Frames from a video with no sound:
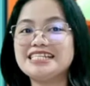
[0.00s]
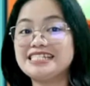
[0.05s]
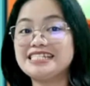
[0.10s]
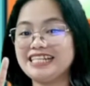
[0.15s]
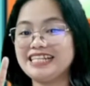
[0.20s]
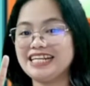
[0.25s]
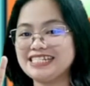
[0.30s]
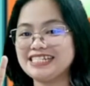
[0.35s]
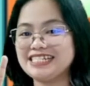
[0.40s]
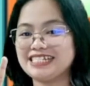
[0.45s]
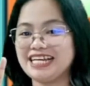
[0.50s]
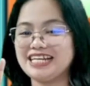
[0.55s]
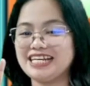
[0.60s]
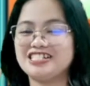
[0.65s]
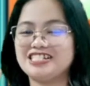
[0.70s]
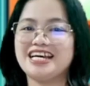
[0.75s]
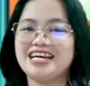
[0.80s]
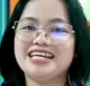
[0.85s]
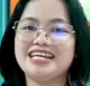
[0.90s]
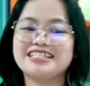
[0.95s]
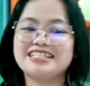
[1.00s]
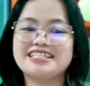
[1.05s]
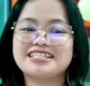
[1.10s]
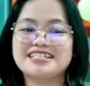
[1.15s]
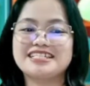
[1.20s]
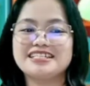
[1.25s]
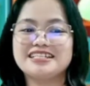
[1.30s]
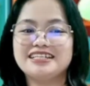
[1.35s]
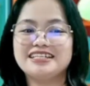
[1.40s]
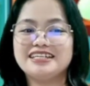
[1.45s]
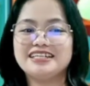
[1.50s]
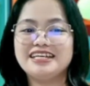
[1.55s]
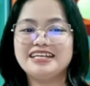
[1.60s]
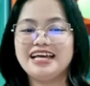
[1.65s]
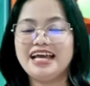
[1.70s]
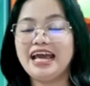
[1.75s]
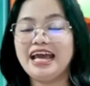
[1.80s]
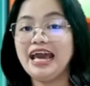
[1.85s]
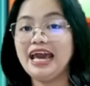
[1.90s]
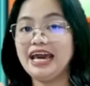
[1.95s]
has 3 stages:
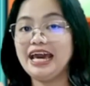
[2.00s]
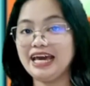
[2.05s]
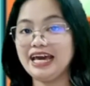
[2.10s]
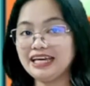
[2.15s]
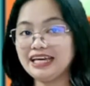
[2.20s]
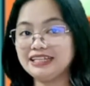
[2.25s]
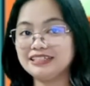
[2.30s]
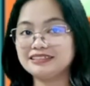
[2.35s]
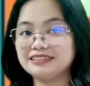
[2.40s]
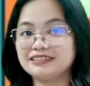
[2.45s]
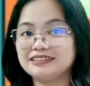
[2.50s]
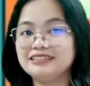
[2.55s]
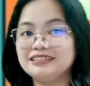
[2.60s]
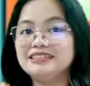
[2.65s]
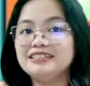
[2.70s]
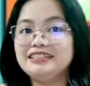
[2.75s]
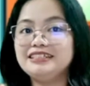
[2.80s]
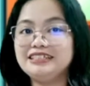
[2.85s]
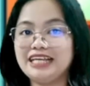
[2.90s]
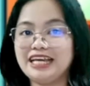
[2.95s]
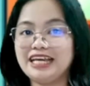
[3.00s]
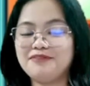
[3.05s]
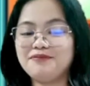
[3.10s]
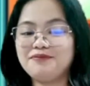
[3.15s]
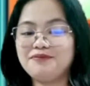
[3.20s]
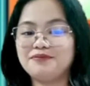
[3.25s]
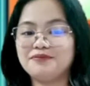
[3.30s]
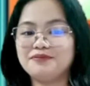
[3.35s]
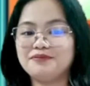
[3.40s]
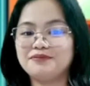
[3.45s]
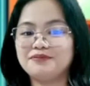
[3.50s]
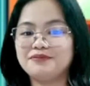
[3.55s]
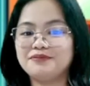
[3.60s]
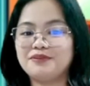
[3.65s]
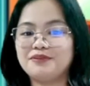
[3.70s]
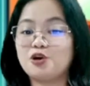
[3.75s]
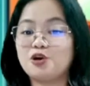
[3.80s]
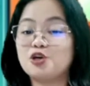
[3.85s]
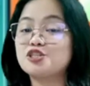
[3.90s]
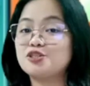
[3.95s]
egg, nymph,
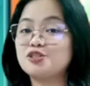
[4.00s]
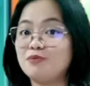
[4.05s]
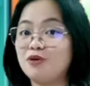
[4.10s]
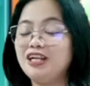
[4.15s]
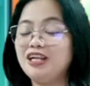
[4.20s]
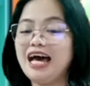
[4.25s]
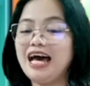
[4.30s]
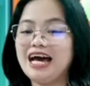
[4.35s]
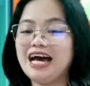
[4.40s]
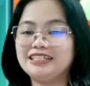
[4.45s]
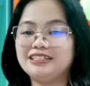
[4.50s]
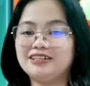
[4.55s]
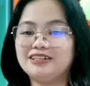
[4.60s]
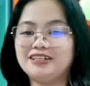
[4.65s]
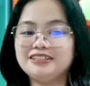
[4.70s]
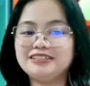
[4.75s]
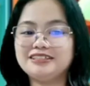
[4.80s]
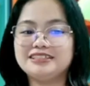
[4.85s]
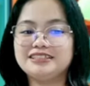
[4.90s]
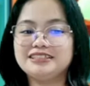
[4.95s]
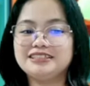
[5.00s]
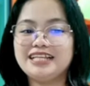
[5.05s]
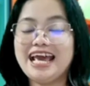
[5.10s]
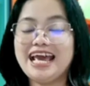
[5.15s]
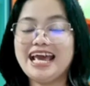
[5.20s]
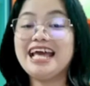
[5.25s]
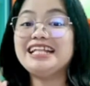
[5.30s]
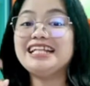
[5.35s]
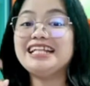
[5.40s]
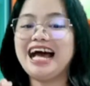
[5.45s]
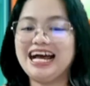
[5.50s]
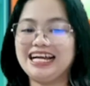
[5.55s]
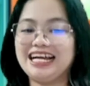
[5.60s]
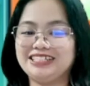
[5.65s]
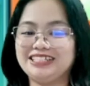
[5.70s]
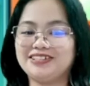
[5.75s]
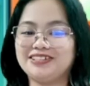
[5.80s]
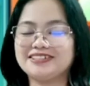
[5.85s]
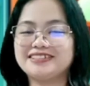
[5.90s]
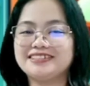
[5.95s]
or small adult, and
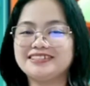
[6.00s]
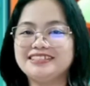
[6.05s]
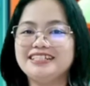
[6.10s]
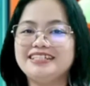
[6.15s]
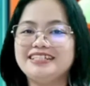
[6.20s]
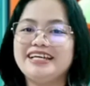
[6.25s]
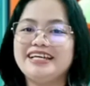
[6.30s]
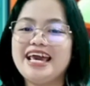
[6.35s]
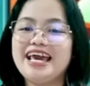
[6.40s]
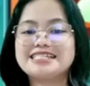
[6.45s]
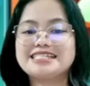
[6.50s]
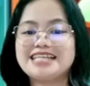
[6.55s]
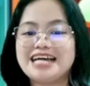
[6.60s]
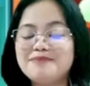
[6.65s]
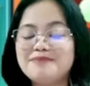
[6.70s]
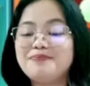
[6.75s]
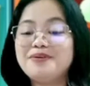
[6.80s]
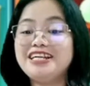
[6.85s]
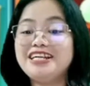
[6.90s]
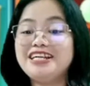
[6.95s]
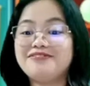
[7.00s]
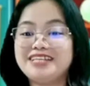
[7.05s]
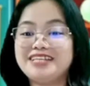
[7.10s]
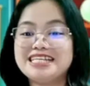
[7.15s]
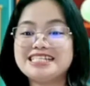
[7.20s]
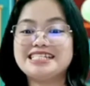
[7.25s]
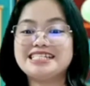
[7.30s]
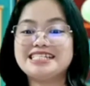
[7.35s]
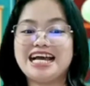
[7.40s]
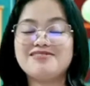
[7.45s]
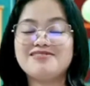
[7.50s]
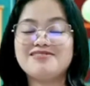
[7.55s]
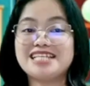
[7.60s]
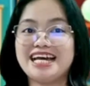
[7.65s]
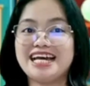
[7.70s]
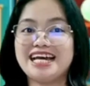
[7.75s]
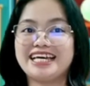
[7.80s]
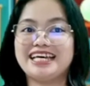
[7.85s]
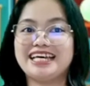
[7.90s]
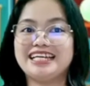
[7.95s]
adult. Example of this life
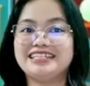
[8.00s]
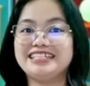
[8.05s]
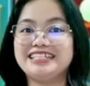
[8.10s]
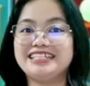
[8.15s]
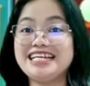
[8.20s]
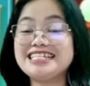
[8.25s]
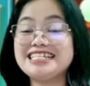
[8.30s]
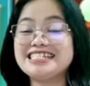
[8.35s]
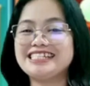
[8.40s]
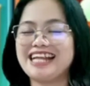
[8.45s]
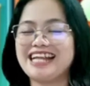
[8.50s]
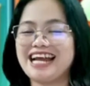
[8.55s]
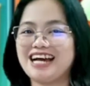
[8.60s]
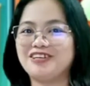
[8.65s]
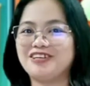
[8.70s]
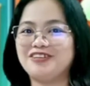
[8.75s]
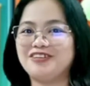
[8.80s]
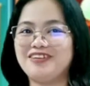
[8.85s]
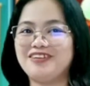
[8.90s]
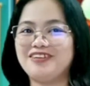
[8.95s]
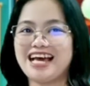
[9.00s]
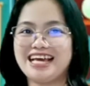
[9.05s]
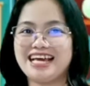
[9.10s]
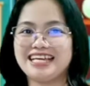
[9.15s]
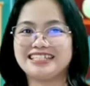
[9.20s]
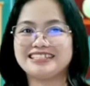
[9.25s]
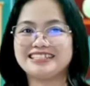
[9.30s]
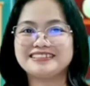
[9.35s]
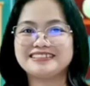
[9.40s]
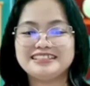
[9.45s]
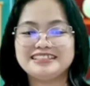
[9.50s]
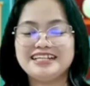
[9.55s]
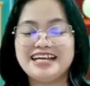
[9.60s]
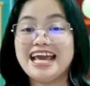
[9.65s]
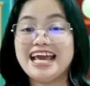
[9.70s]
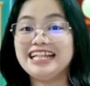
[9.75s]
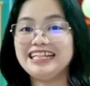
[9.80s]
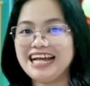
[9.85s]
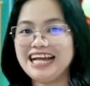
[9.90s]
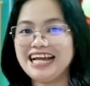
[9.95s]
cycle is dragonfly.
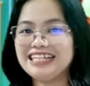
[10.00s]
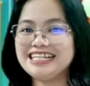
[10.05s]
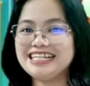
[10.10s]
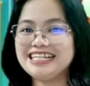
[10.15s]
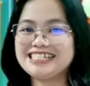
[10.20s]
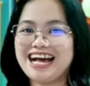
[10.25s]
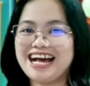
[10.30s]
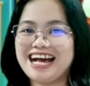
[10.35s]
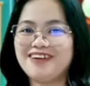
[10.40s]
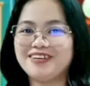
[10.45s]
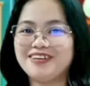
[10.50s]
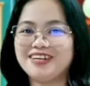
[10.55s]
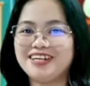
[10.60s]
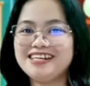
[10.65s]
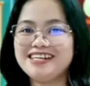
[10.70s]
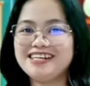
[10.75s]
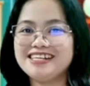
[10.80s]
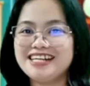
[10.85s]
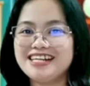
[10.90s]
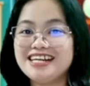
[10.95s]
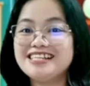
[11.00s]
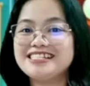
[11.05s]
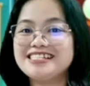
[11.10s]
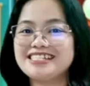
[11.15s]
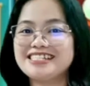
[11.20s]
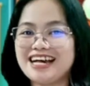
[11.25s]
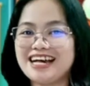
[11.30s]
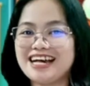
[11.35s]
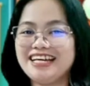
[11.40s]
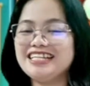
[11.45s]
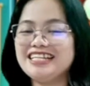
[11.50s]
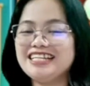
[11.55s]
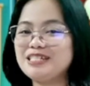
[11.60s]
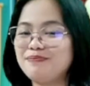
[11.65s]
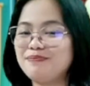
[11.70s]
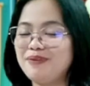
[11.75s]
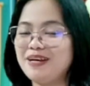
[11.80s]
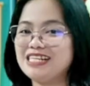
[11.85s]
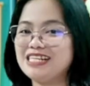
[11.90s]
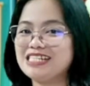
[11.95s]
And that is our
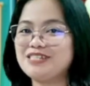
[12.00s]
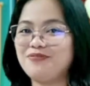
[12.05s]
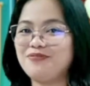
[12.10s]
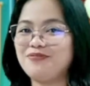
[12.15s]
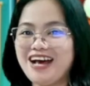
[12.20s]
Science Plus